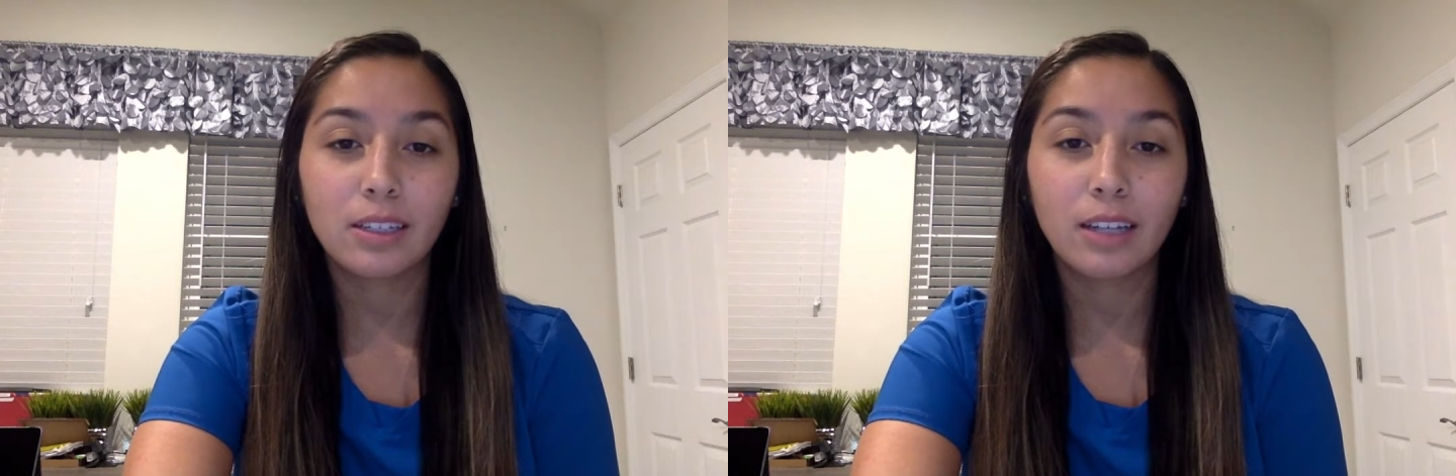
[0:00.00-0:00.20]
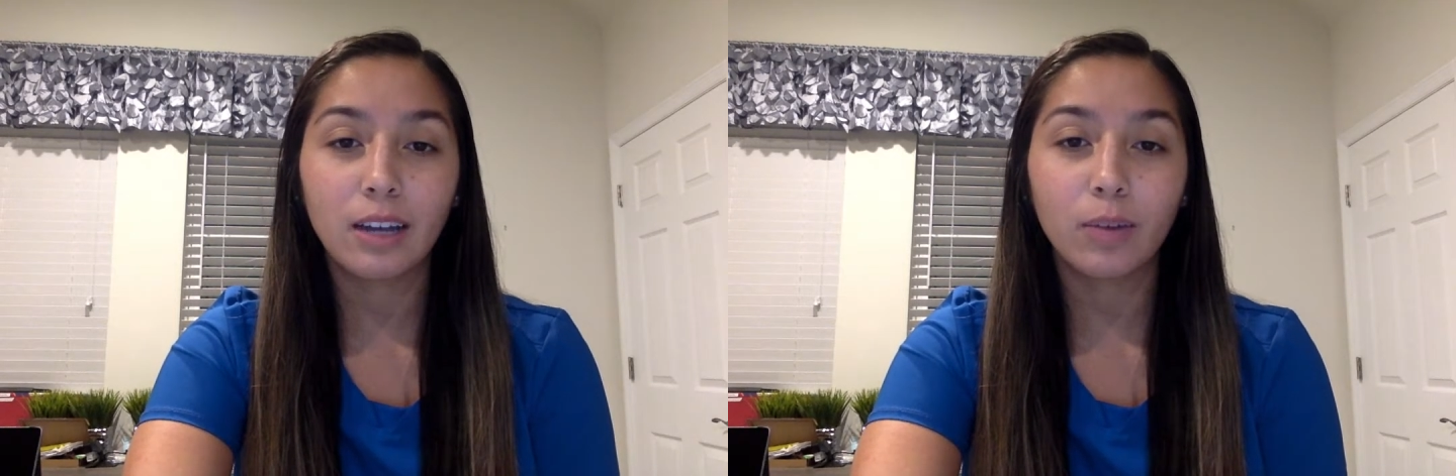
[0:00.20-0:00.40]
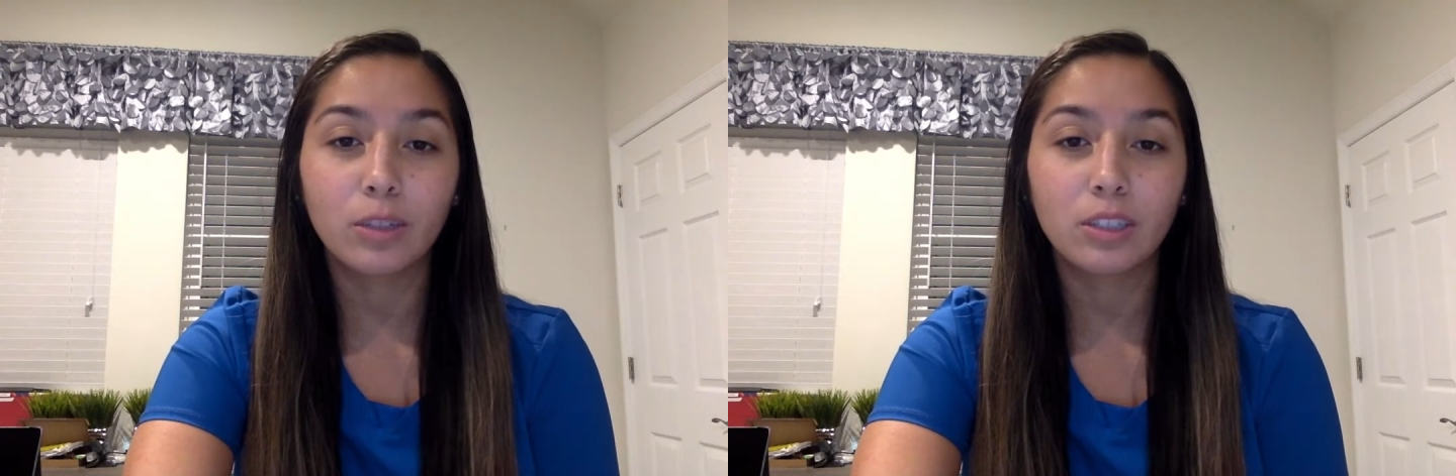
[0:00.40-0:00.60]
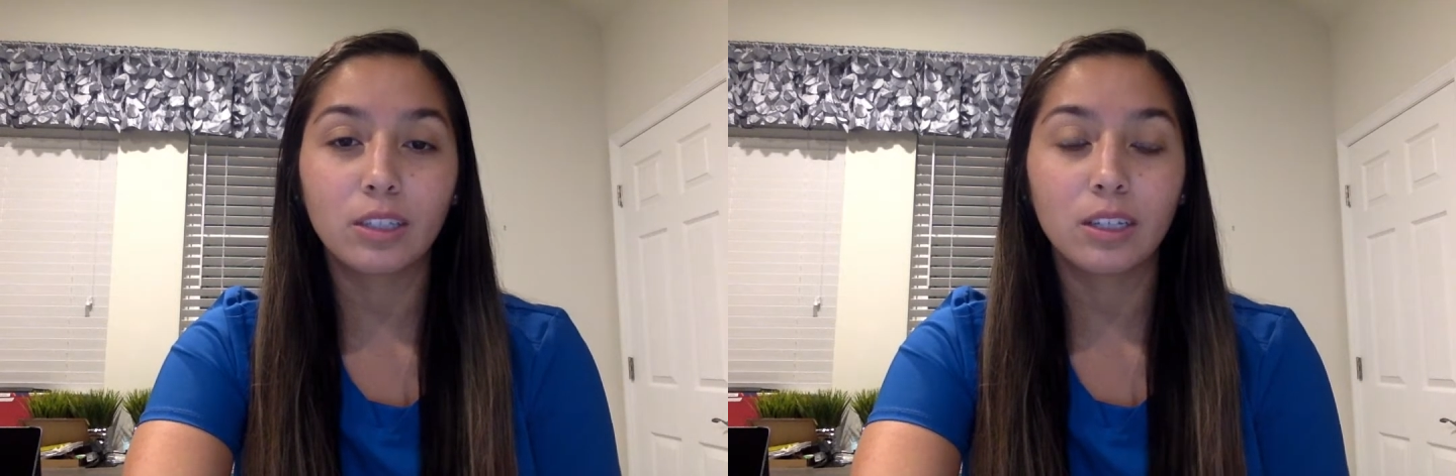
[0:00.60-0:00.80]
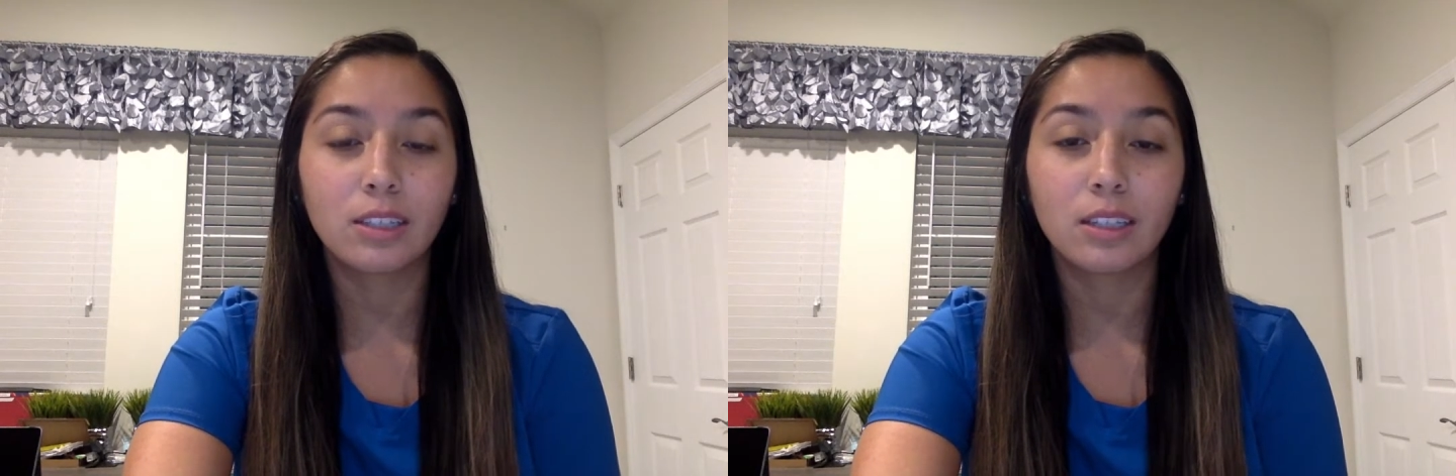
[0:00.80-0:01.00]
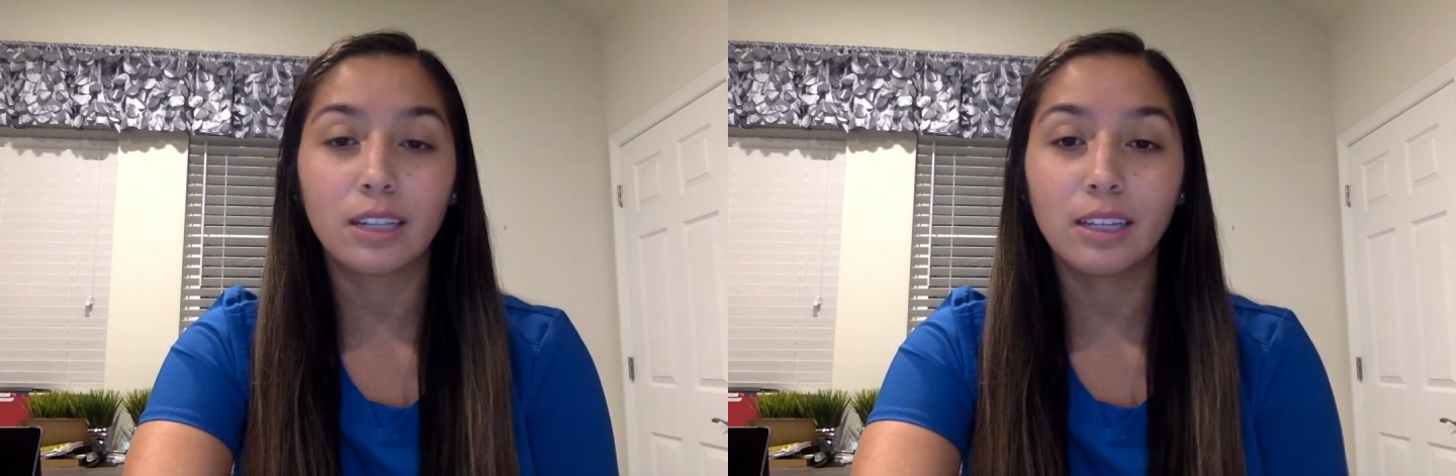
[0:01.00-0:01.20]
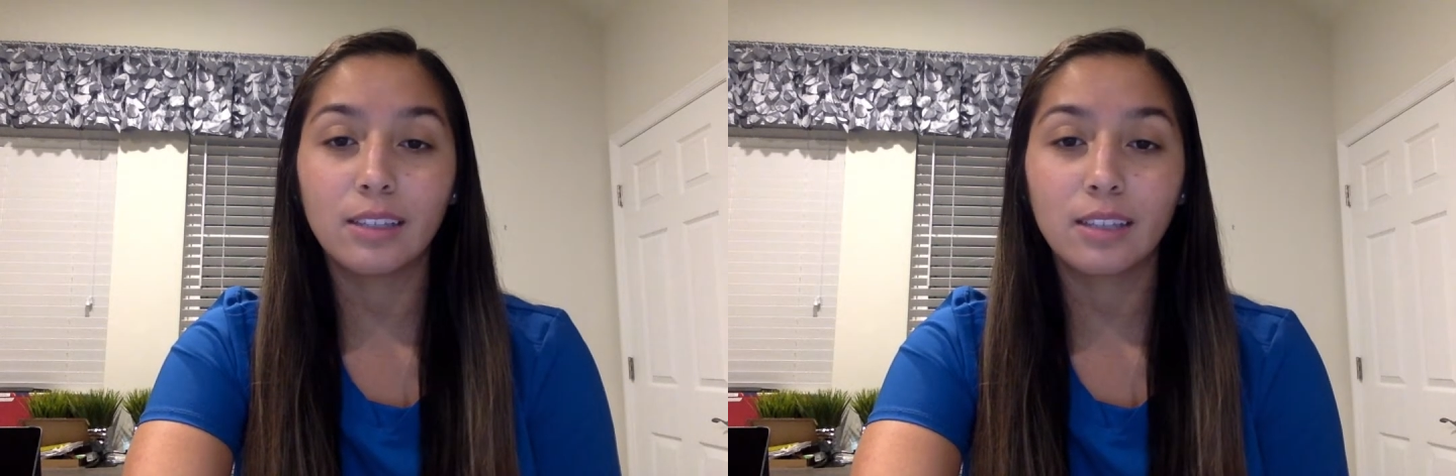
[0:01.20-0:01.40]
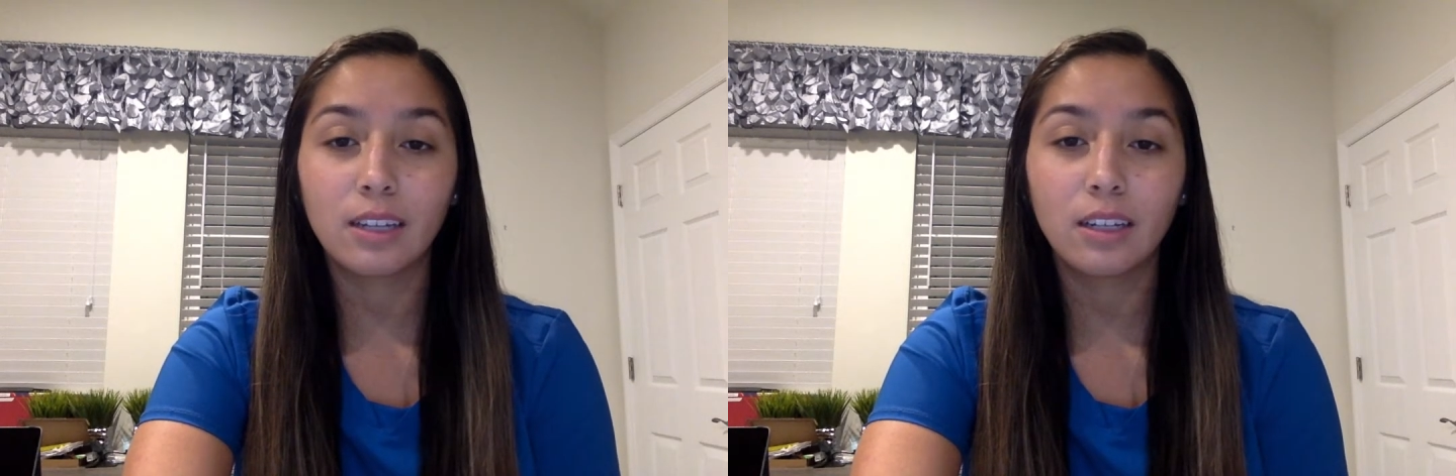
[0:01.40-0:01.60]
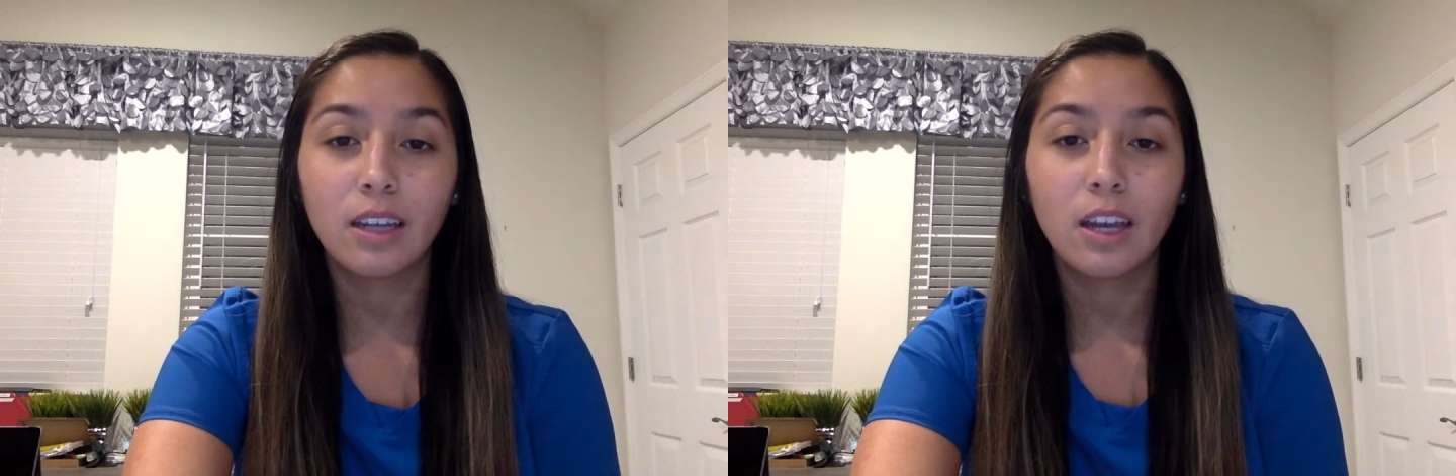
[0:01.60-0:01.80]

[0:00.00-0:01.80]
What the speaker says: now, which is an NSAID